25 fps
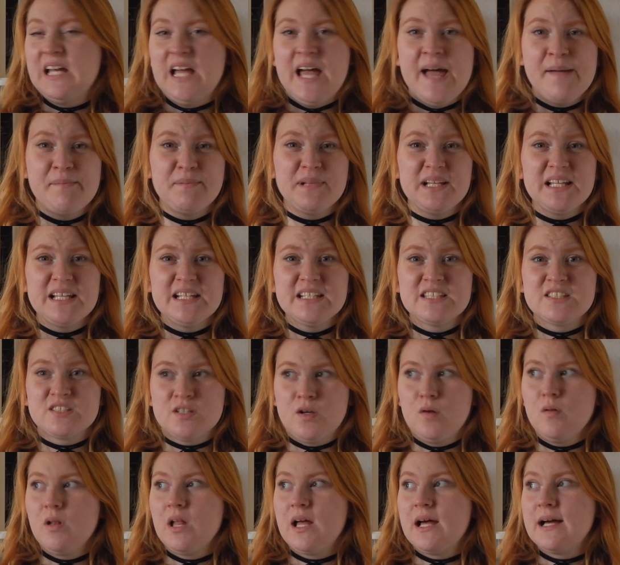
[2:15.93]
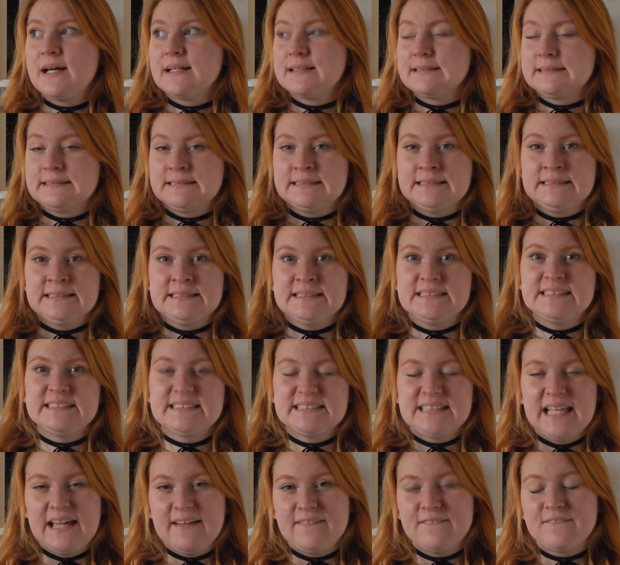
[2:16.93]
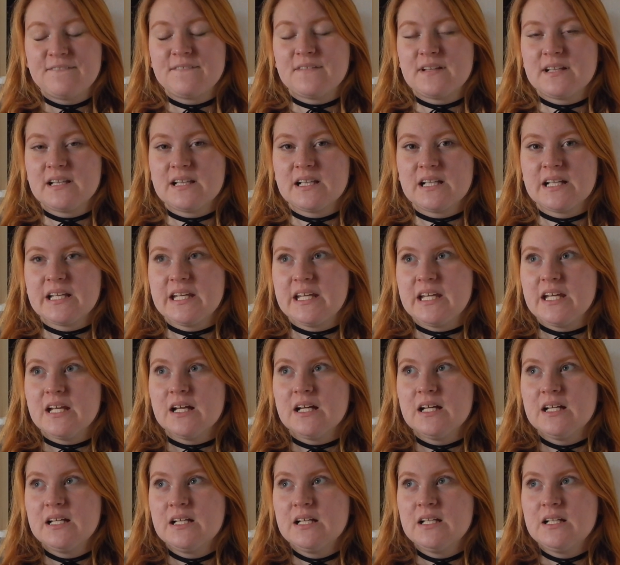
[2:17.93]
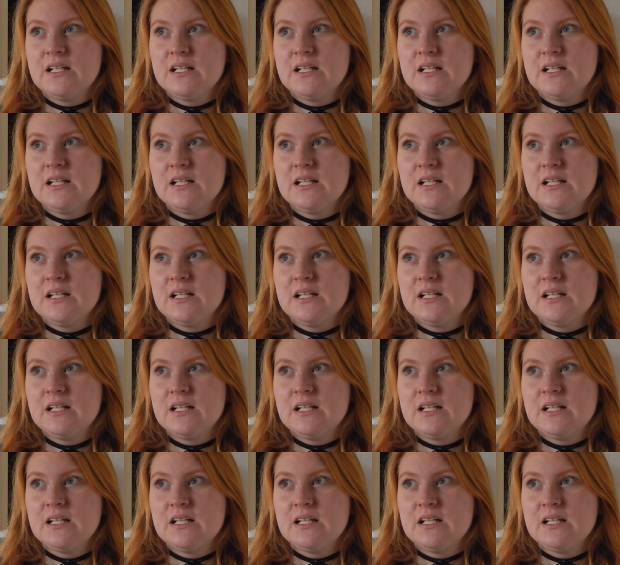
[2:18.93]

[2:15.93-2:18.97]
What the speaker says: Emily Sola definitely